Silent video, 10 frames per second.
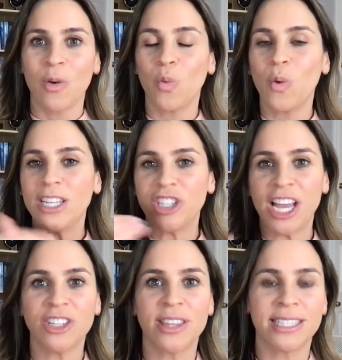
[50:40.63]
We
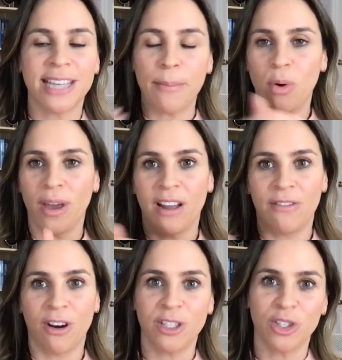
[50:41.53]
change the set point
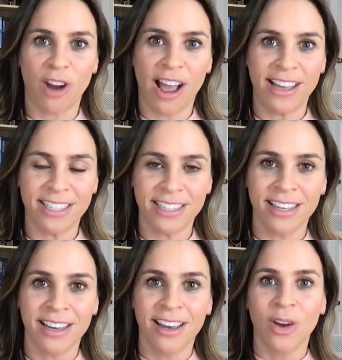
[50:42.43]
of our stress.
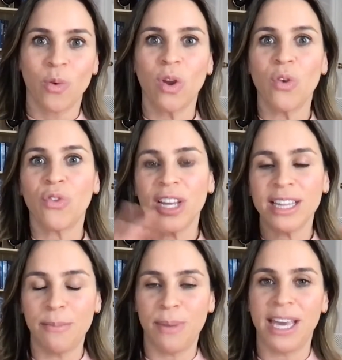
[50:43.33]
We
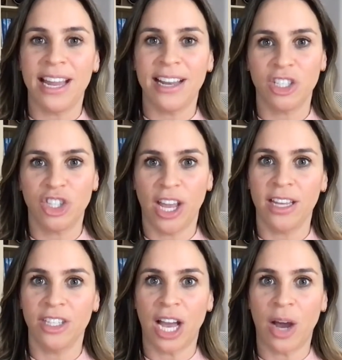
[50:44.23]
really begin to
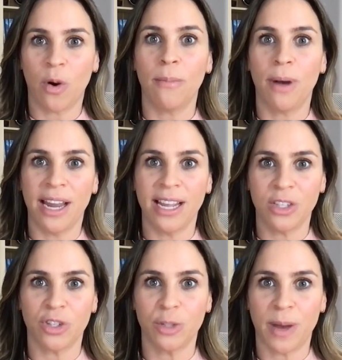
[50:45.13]
change how our body
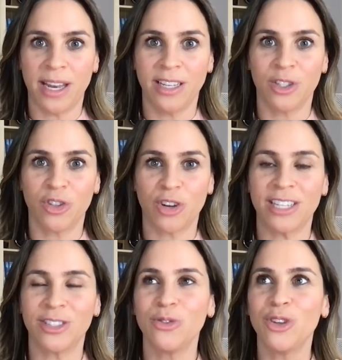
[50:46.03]
is responding to
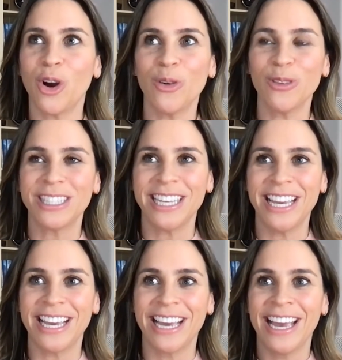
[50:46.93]
stress. So don't
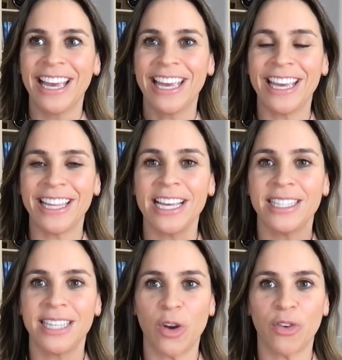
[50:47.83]
seek healing,
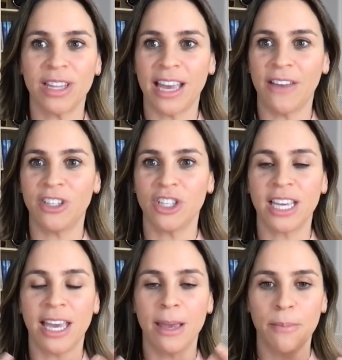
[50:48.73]
seek relief. Just
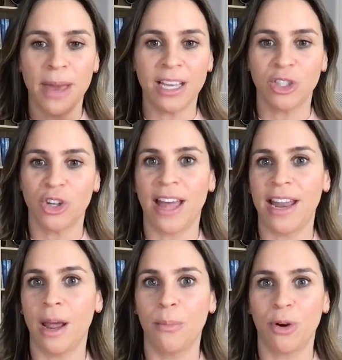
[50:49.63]
keep making sure that
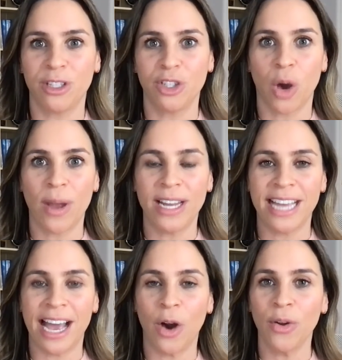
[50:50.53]
number is going
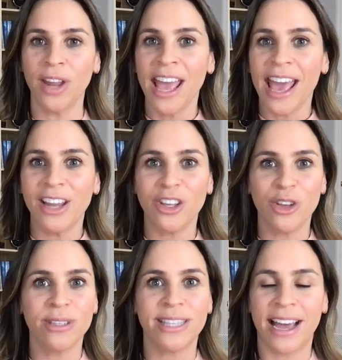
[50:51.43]
down and
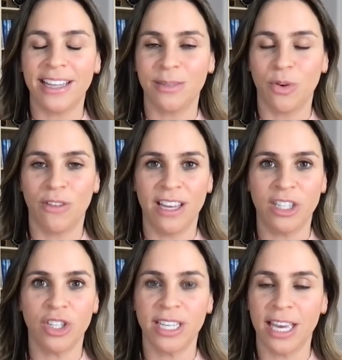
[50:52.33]
use that as
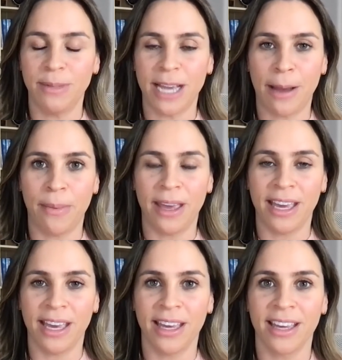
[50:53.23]
motivation to keep
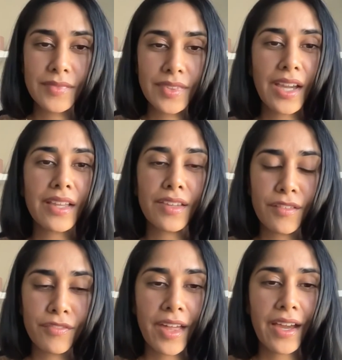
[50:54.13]
tapping. I
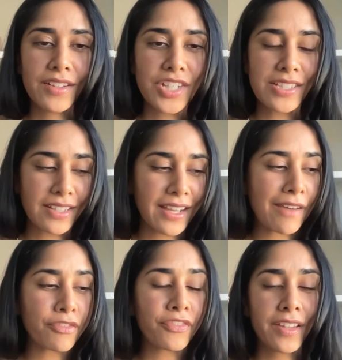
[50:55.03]
love that. Jessica, I
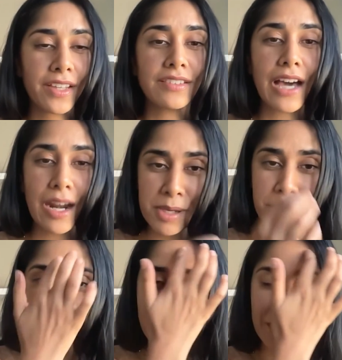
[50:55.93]
have a feeling a lot of
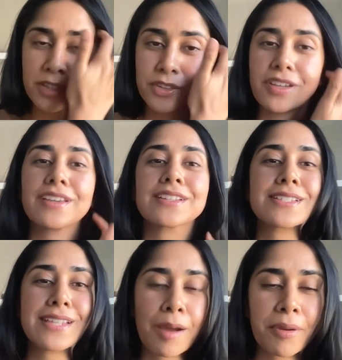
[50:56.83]
people are going to be looking
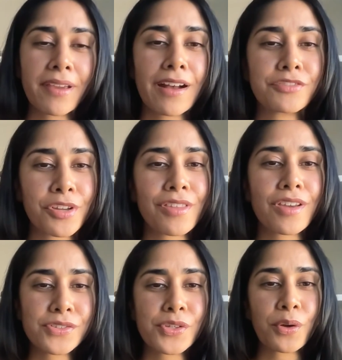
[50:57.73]
into tapping after
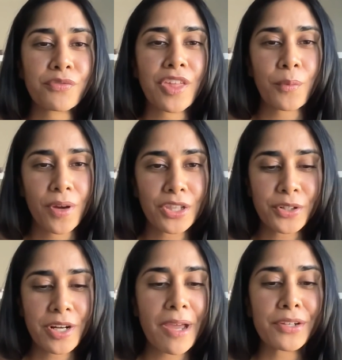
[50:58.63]
this. So if they want to
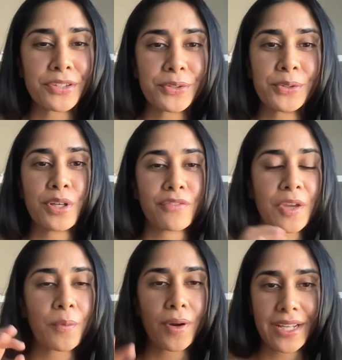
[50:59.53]
learn about you, if
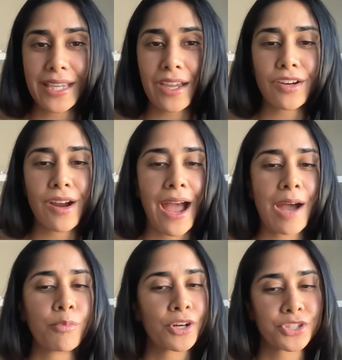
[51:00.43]
they want to get your
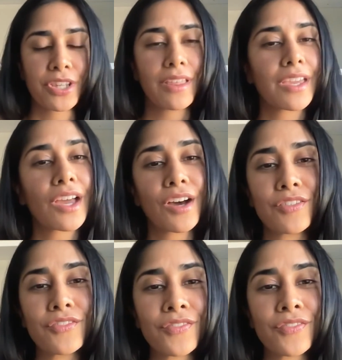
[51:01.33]
app, where should they go?